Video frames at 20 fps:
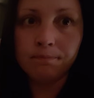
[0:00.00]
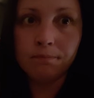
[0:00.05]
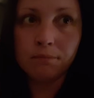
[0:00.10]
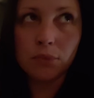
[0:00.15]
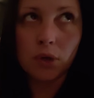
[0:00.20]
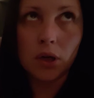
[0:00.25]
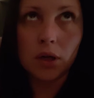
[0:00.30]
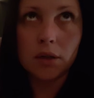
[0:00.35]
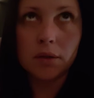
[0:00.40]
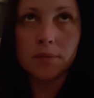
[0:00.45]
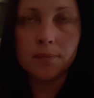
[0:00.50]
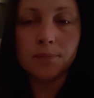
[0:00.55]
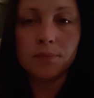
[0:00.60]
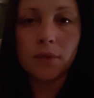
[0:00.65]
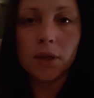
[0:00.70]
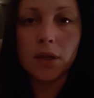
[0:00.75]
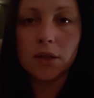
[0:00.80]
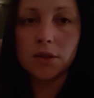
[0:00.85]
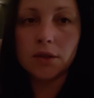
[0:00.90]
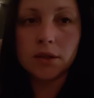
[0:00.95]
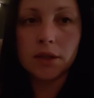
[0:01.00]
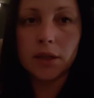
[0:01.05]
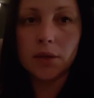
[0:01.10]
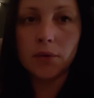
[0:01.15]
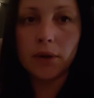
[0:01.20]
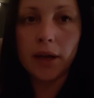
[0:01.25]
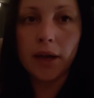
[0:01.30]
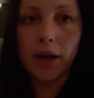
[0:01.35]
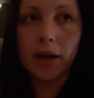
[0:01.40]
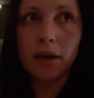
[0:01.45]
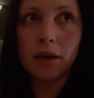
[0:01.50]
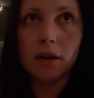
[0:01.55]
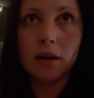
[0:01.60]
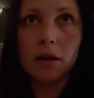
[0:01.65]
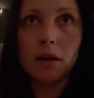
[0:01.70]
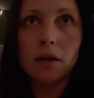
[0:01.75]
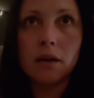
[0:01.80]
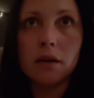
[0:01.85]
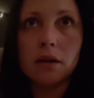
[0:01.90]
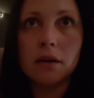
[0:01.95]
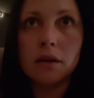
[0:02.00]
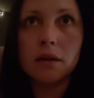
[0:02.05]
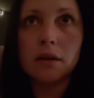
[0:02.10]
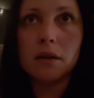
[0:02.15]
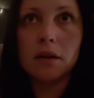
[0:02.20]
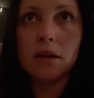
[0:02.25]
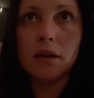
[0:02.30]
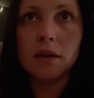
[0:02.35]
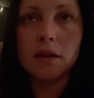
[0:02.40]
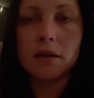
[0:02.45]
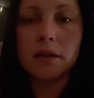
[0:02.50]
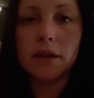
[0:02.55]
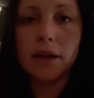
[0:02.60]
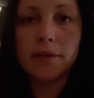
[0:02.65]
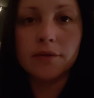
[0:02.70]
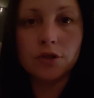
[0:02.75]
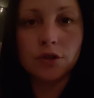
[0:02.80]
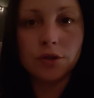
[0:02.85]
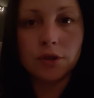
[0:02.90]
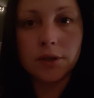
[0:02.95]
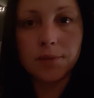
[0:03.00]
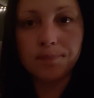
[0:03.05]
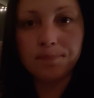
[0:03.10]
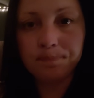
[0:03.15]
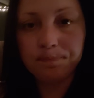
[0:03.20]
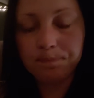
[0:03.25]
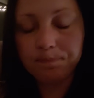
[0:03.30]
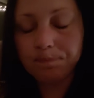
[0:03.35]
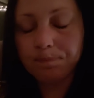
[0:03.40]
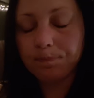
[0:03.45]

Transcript: pardon. Yesterday we had our uh, live stream,